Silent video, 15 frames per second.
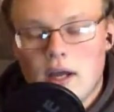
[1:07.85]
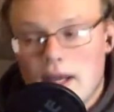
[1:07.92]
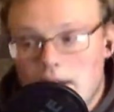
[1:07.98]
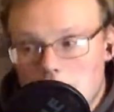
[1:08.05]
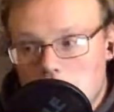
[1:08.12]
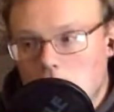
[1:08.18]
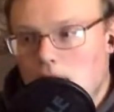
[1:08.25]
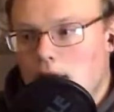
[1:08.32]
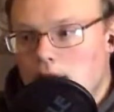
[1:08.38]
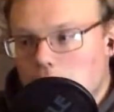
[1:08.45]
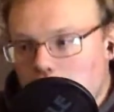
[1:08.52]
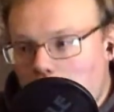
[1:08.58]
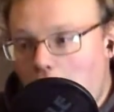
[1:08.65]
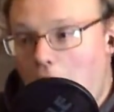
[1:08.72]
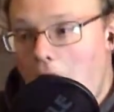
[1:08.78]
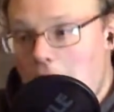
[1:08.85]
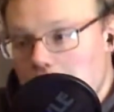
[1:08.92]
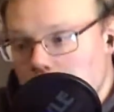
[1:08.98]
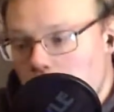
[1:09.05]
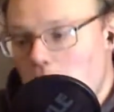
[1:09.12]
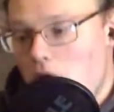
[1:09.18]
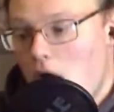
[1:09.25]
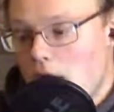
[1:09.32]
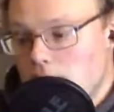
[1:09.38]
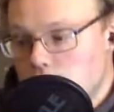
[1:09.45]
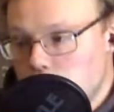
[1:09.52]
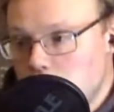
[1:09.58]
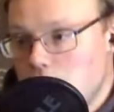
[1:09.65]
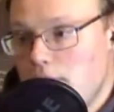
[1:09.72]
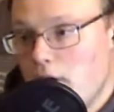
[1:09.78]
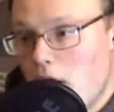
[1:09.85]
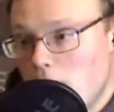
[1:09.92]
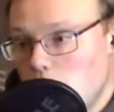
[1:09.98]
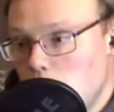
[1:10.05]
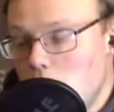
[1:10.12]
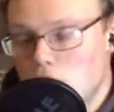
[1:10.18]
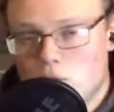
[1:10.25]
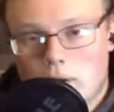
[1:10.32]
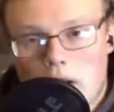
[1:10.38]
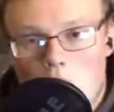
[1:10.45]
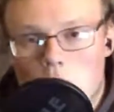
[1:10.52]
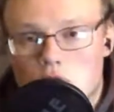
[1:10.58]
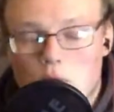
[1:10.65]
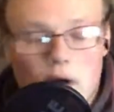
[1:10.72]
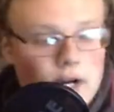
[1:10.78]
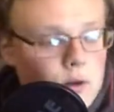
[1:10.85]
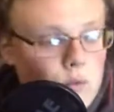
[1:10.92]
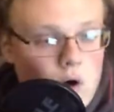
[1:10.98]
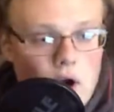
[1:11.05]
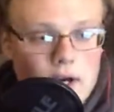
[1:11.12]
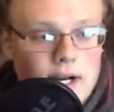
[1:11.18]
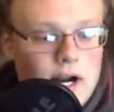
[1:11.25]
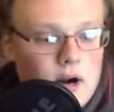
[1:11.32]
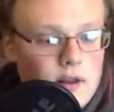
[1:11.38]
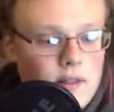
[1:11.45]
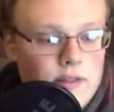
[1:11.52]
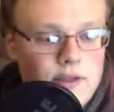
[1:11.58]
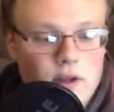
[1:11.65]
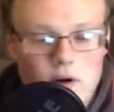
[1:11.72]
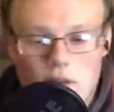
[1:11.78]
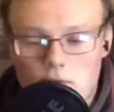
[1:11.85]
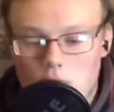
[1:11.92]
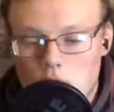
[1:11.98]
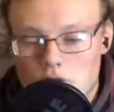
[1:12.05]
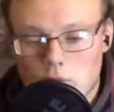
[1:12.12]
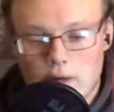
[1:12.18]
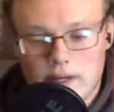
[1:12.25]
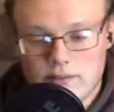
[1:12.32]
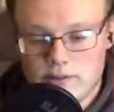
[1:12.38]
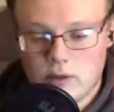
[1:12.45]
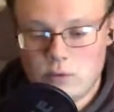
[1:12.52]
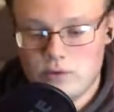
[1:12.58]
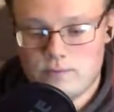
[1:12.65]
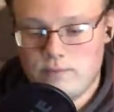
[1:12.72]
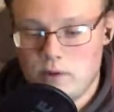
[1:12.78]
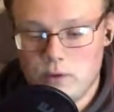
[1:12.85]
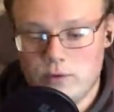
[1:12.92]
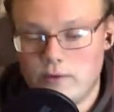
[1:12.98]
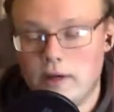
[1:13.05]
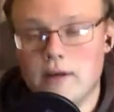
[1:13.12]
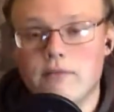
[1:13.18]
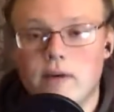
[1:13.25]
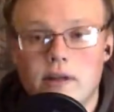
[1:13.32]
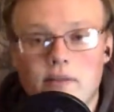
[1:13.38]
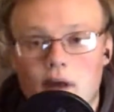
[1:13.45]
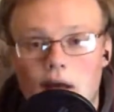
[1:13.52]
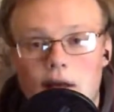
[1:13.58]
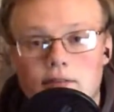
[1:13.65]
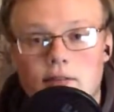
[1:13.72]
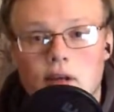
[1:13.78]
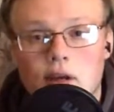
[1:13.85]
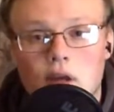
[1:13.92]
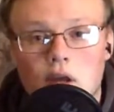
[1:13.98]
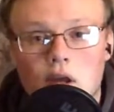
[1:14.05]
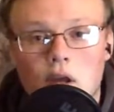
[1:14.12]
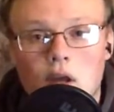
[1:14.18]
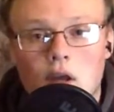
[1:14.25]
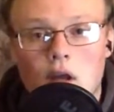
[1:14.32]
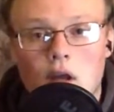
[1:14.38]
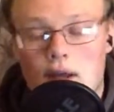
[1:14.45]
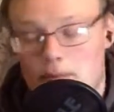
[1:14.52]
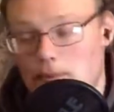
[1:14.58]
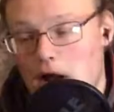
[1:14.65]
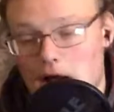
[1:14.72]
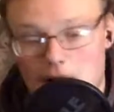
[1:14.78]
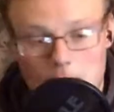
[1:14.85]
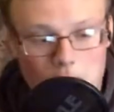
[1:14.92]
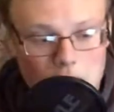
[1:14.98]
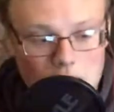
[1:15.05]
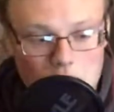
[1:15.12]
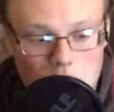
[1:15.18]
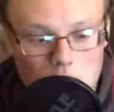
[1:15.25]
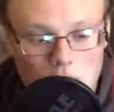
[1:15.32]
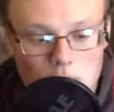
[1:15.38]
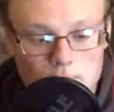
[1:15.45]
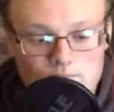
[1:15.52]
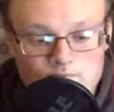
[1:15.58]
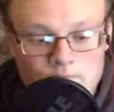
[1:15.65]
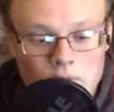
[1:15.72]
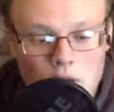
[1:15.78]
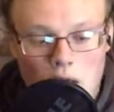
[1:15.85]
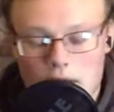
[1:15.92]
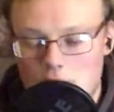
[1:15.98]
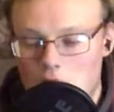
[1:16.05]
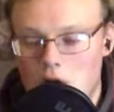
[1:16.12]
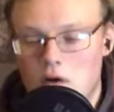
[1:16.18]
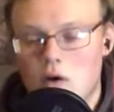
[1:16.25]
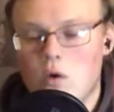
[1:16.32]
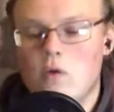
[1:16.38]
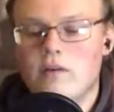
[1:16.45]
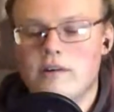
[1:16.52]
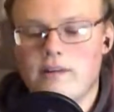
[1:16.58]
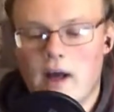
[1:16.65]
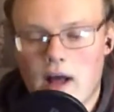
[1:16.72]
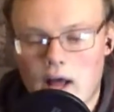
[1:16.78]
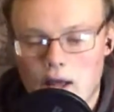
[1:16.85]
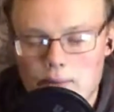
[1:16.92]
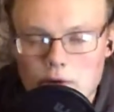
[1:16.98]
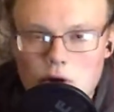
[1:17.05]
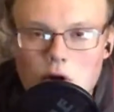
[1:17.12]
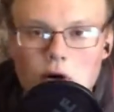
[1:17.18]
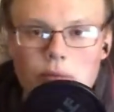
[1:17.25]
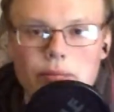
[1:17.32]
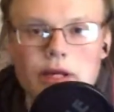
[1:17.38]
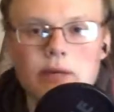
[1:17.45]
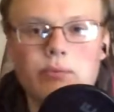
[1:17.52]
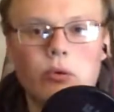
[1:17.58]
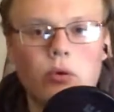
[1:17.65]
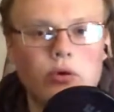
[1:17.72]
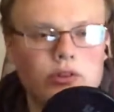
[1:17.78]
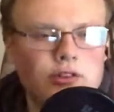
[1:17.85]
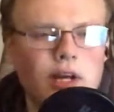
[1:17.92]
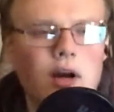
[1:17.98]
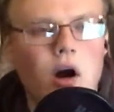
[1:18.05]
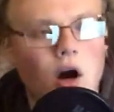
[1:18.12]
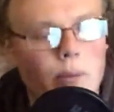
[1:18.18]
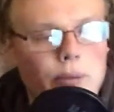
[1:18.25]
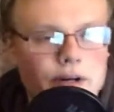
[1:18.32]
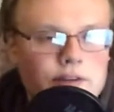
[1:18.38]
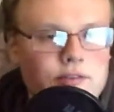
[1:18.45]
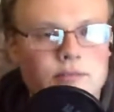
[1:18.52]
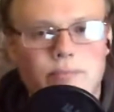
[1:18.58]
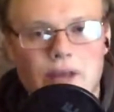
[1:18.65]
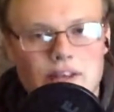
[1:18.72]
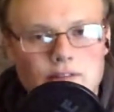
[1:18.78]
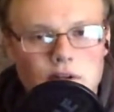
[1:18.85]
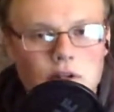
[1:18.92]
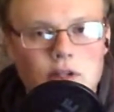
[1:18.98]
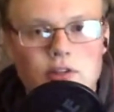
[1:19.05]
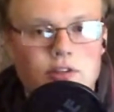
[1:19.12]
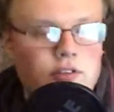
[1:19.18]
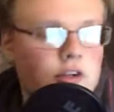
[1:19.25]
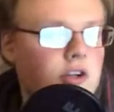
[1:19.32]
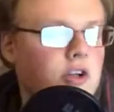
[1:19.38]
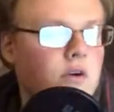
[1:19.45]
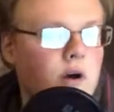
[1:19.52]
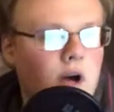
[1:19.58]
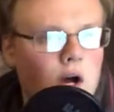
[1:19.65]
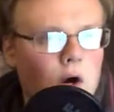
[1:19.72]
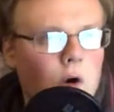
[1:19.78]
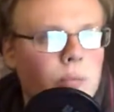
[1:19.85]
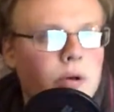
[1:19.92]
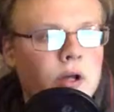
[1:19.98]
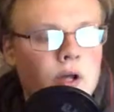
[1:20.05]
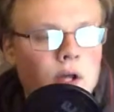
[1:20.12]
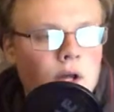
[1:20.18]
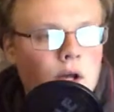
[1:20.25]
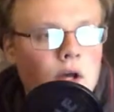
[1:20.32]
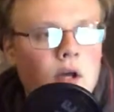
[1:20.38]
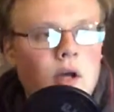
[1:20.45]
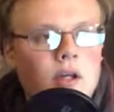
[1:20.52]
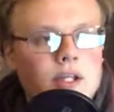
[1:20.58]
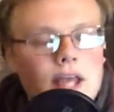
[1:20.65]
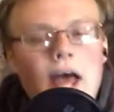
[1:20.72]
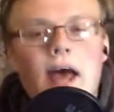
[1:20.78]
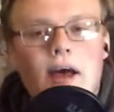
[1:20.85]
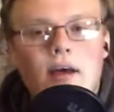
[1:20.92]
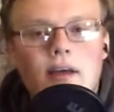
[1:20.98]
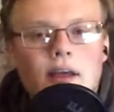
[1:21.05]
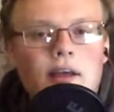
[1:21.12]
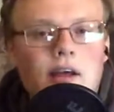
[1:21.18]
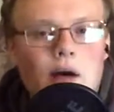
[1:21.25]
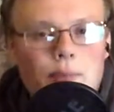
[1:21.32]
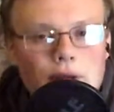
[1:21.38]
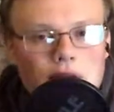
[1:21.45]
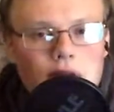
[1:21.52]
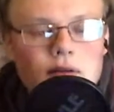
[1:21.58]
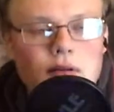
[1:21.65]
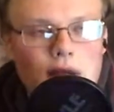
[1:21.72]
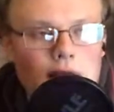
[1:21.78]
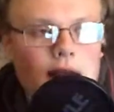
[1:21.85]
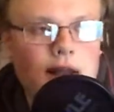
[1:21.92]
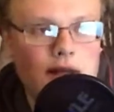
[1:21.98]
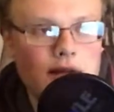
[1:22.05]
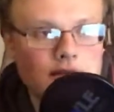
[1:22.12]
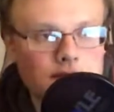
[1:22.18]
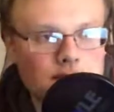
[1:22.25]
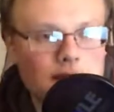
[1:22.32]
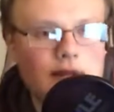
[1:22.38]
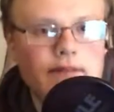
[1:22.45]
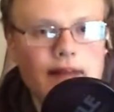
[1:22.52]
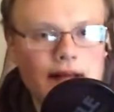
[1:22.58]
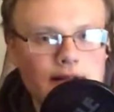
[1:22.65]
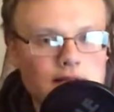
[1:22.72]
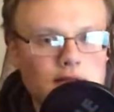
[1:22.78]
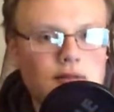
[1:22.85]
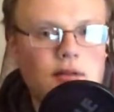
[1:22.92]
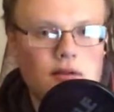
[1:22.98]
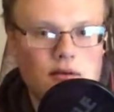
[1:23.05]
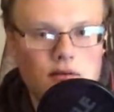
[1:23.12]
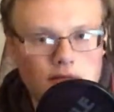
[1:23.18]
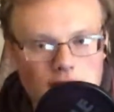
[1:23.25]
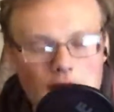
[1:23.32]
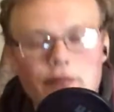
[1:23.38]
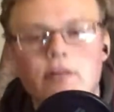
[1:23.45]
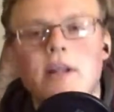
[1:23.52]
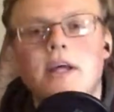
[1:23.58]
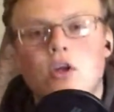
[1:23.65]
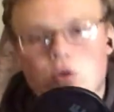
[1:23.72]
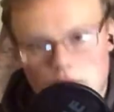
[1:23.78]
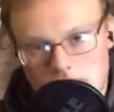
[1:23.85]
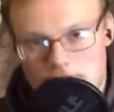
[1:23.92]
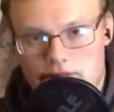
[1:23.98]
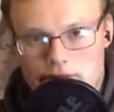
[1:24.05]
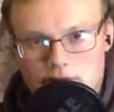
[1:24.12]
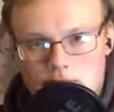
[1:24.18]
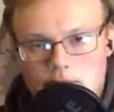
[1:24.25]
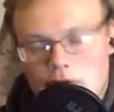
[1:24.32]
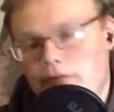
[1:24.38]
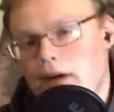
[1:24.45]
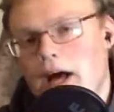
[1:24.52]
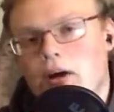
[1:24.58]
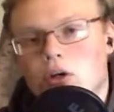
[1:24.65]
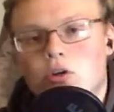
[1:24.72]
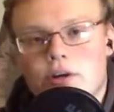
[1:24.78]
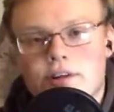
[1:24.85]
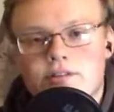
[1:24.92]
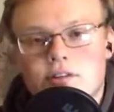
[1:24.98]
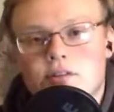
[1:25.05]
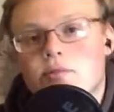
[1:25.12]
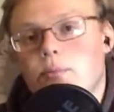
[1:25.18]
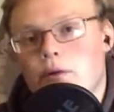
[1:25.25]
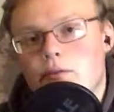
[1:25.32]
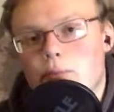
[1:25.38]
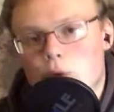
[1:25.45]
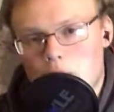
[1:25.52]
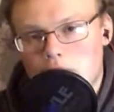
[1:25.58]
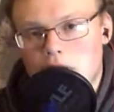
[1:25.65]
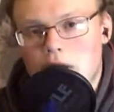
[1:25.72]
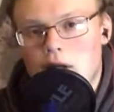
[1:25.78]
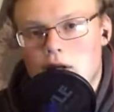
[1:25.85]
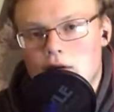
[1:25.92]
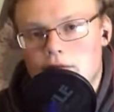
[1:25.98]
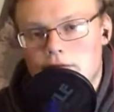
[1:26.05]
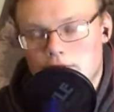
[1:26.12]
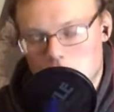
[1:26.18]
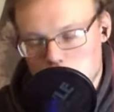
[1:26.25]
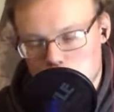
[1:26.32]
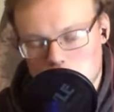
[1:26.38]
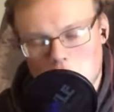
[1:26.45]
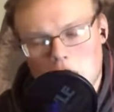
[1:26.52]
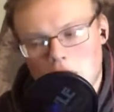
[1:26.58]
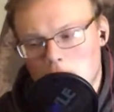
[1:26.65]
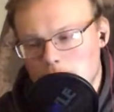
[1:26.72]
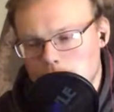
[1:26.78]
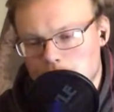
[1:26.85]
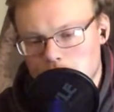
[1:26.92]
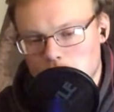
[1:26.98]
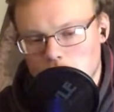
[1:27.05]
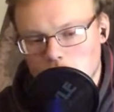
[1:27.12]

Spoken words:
And, like, I honestly thought it was when I was walking out of the theater of The Force Awakens. It was fucking fantastic, in my opinion. I know over time, people were just like, oh, but it's basically just A New Hope. Yeah, it is. And that's definitely a valid criticism of the movie, for sure.